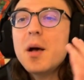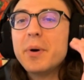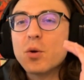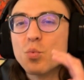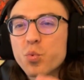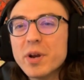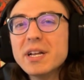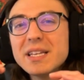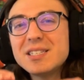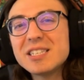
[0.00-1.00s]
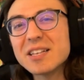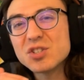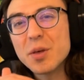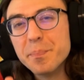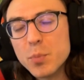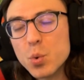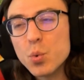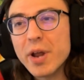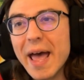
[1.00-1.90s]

but it really sets the mood.